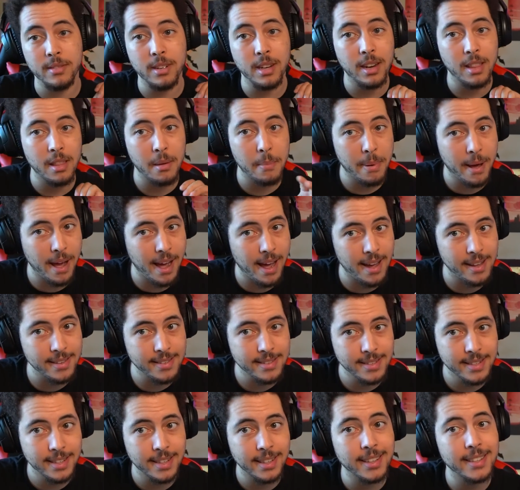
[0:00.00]
I've done in the
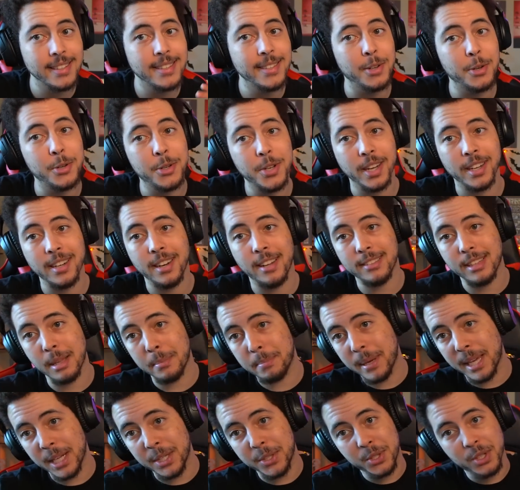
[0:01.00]
past, consider checking out that
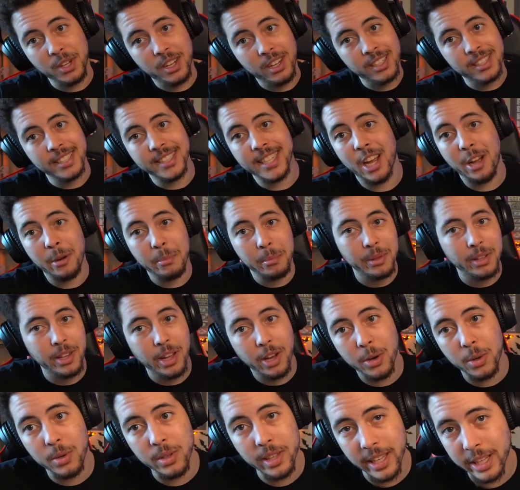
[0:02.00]
Patreon down
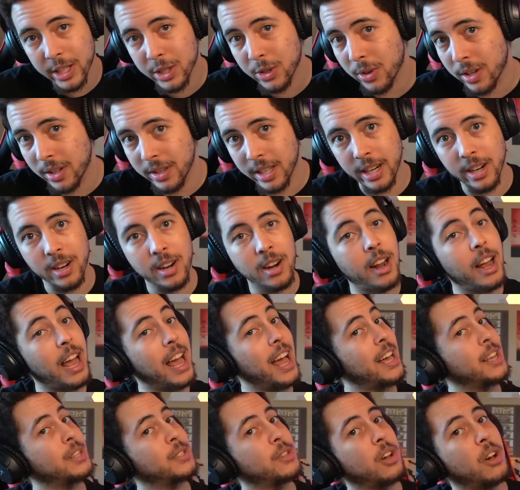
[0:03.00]
below. Links are in there.
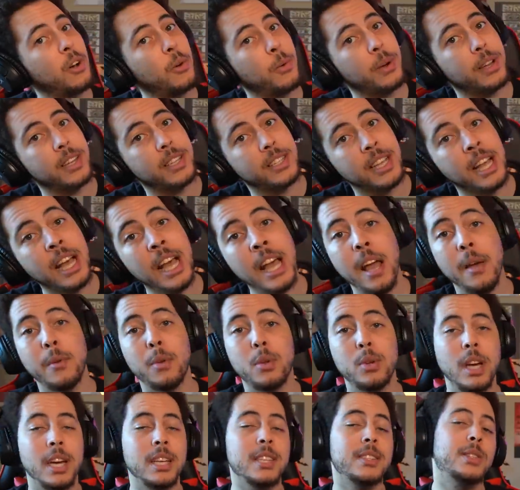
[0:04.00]
As always, if
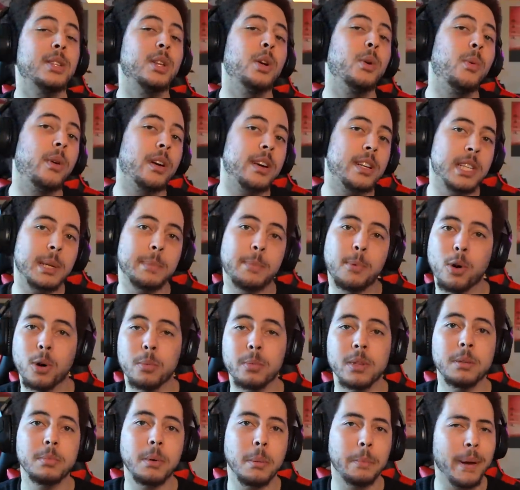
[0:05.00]
you guys still want to support
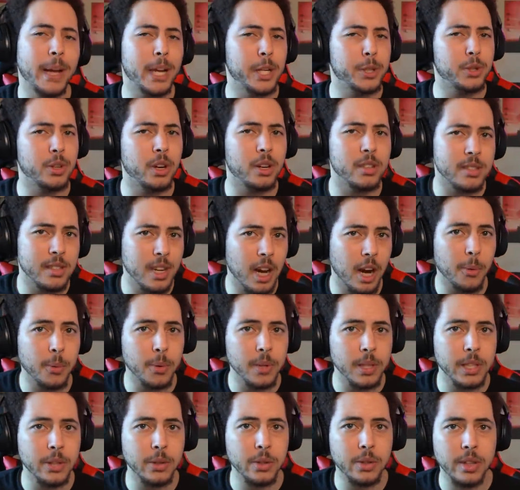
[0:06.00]
me, but Patreon's not
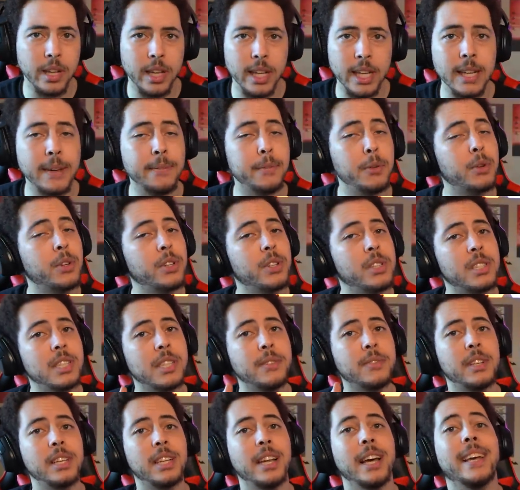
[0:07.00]
really your thing, if you could just
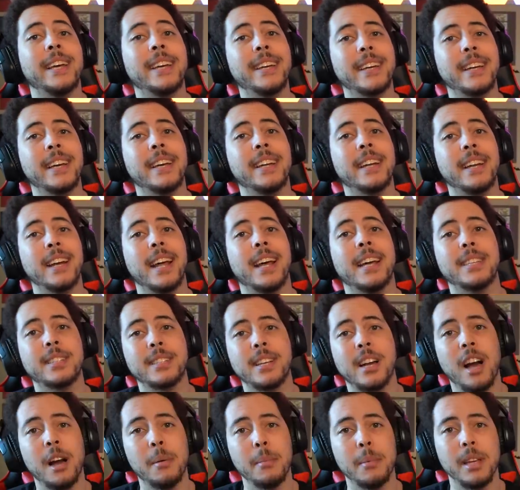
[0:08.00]
leave a like and a nice
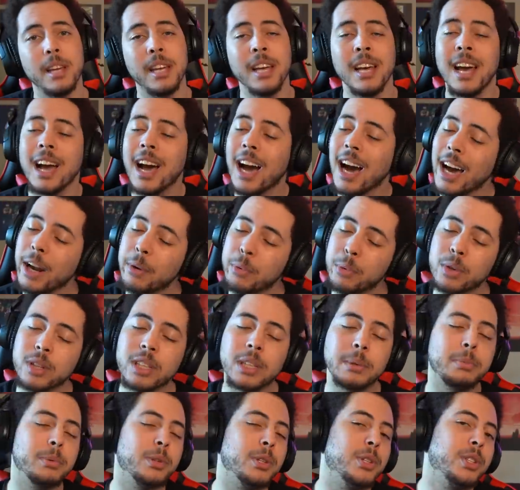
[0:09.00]
comment, I'd really
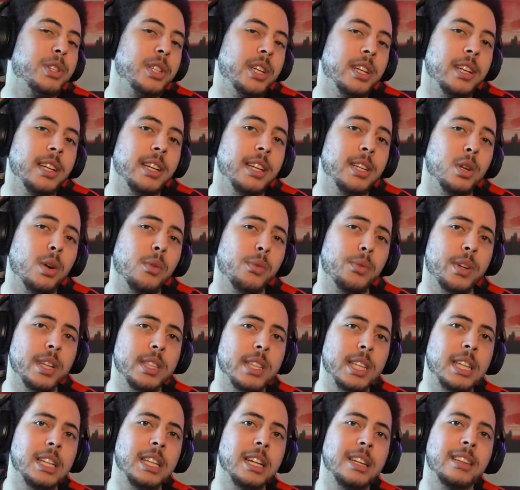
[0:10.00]
appreciate it. And don't forget
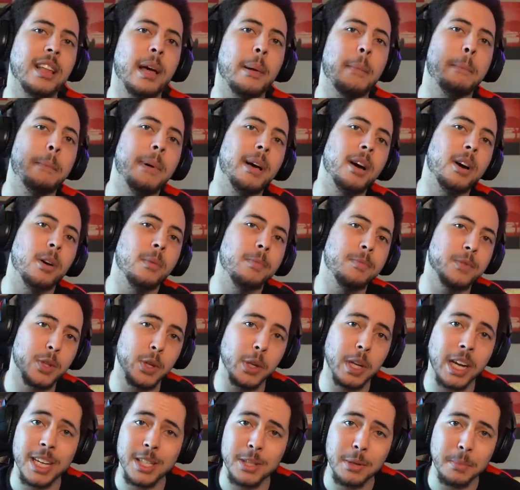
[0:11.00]
to click that bell so
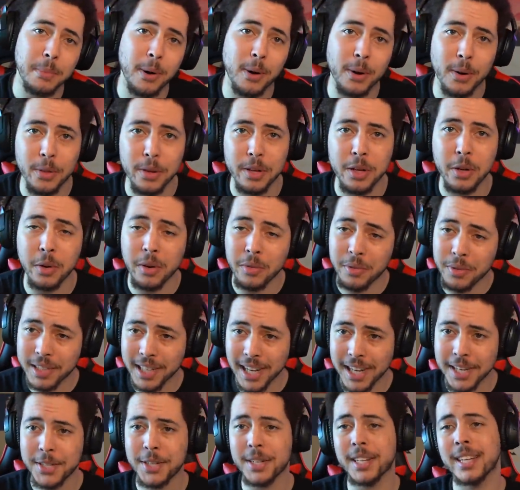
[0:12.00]
you guys are part of the
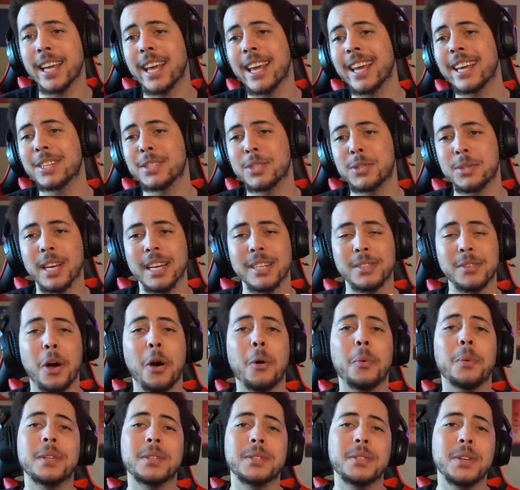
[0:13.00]
notification gang so you guys
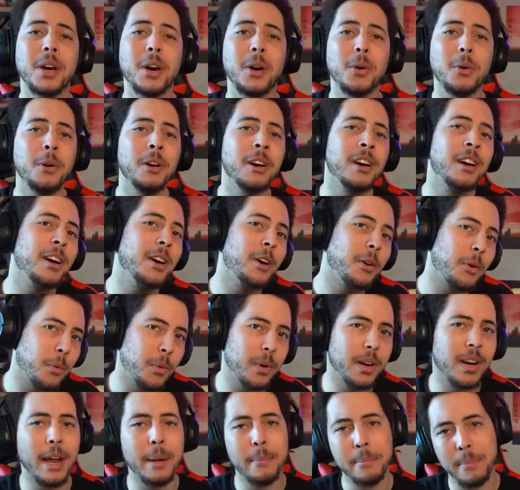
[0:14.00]
always know
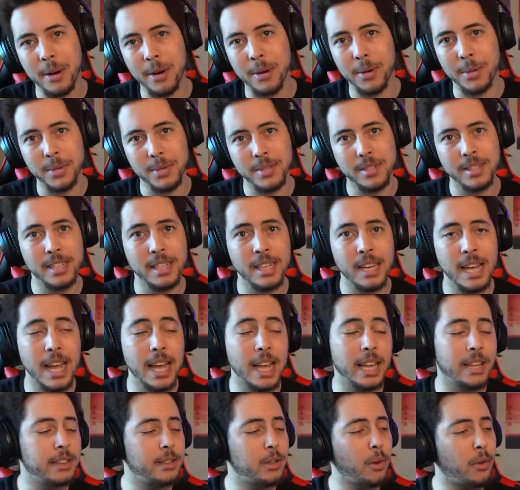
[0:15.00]
when I post.
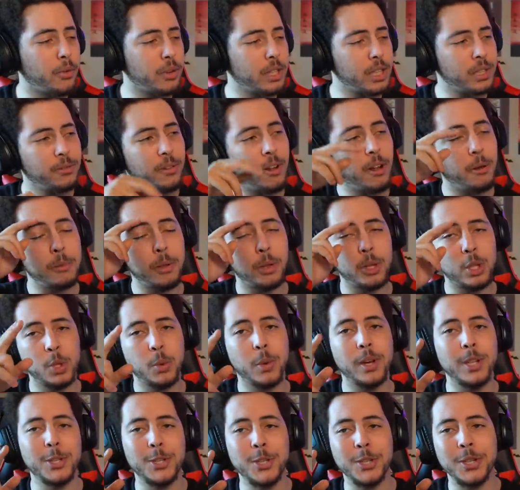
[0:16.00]
And don't forget to follow me on
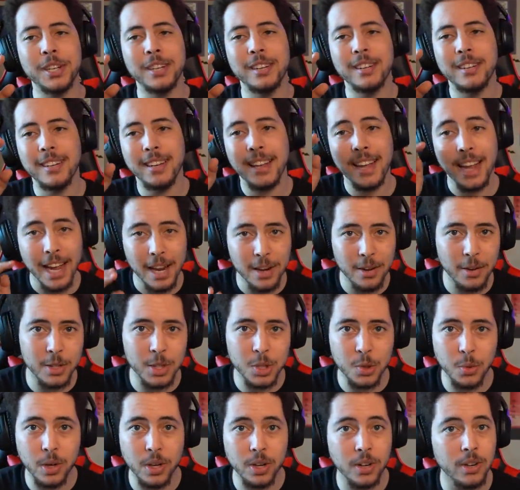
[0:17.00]
Twitch and on
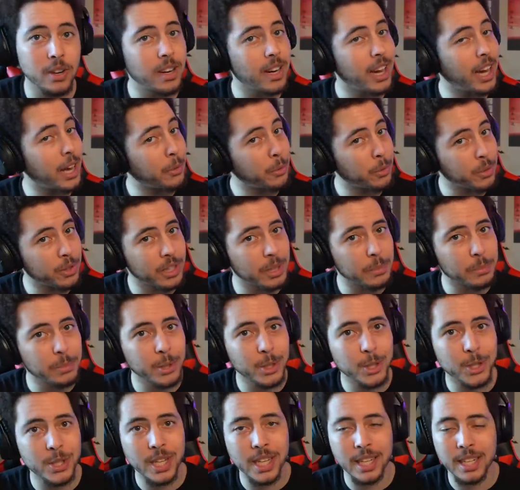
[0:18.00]
Twitter. I'd really
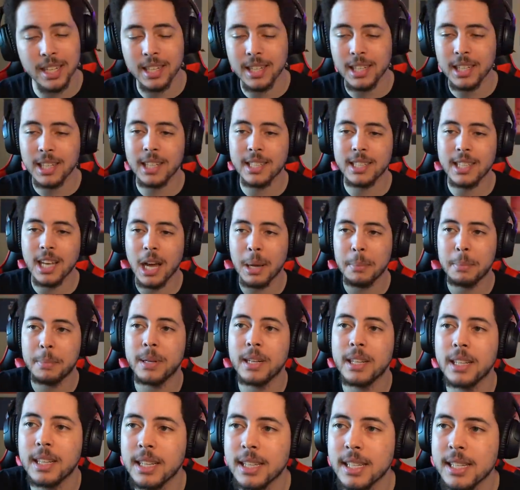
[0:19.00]
appreciate it. Let's hop
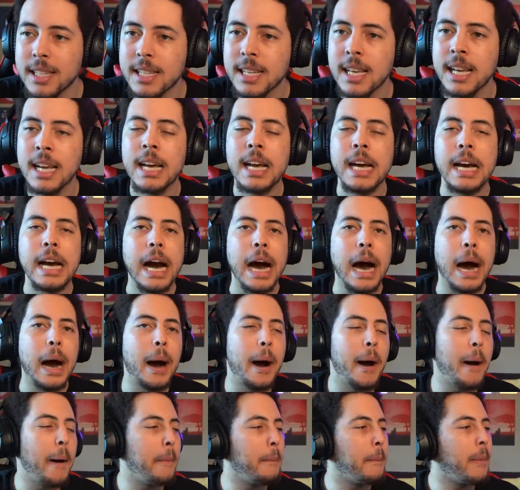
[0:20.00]
into this.
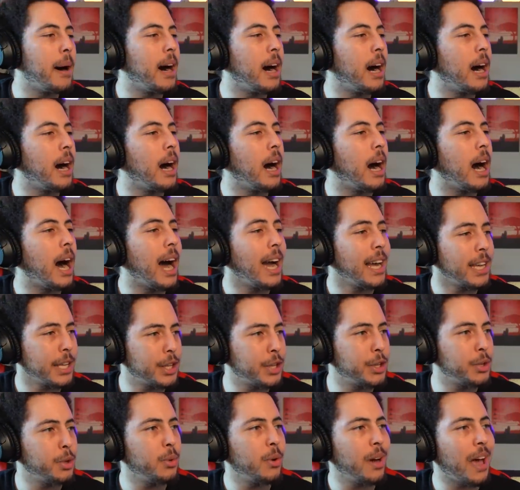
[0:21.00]
Um, uh,
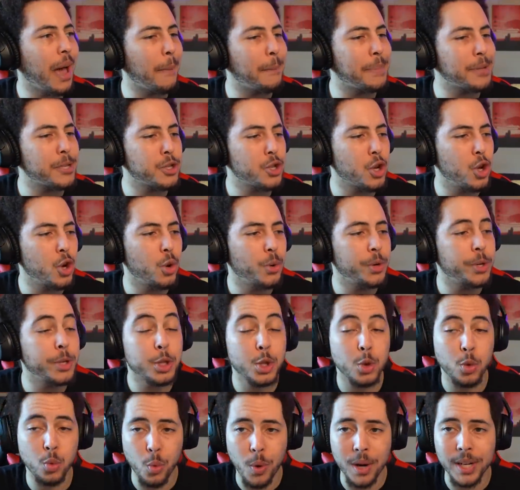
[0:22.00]
Haikyuu, episode
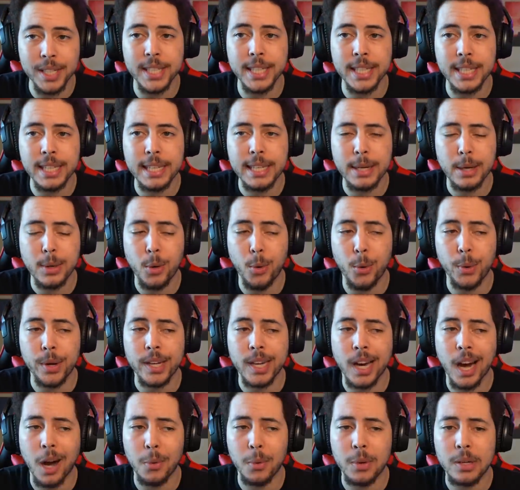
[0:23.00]
20,
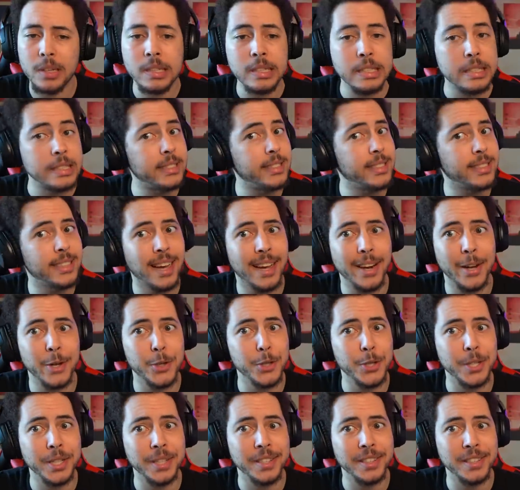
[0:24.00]
Oikawa is not a
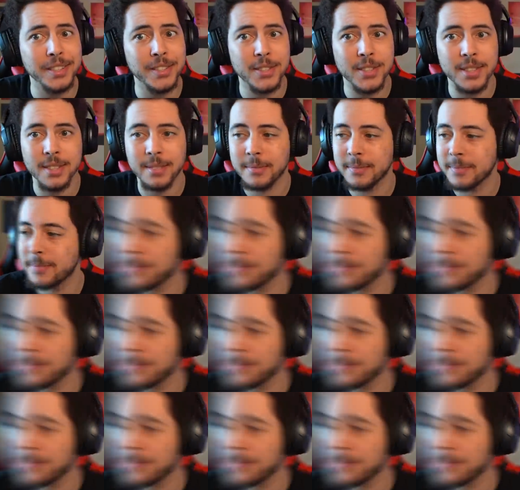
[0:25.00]
genius.